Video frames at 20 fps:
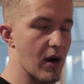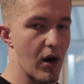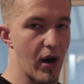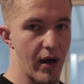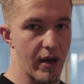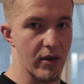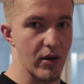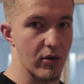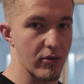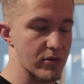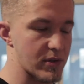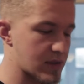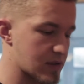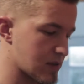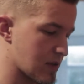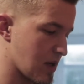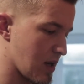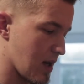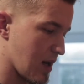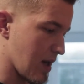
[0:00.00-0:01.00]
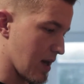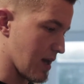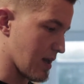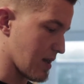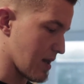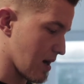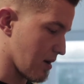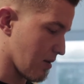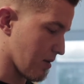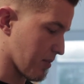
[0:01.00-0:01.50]
and oats, and
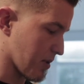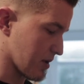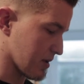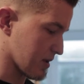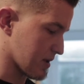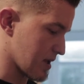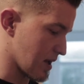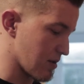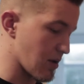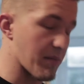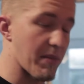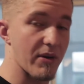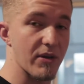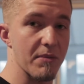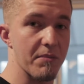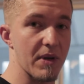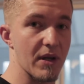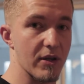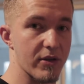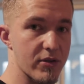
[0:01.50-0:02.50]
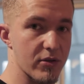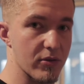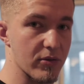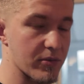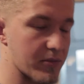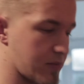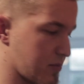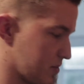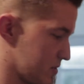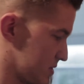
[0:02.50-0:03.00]
now I'm gonna tell you about the meal 2.
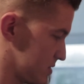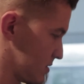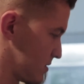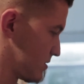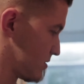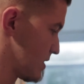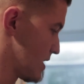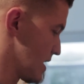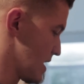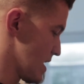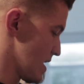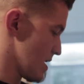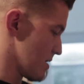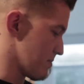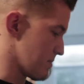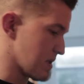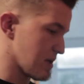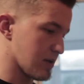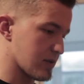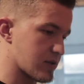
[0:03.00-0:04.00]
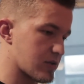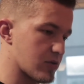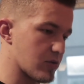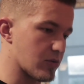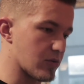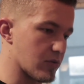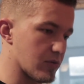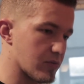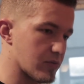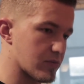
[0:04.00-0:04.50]
So meal
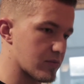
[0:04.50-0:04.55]
2,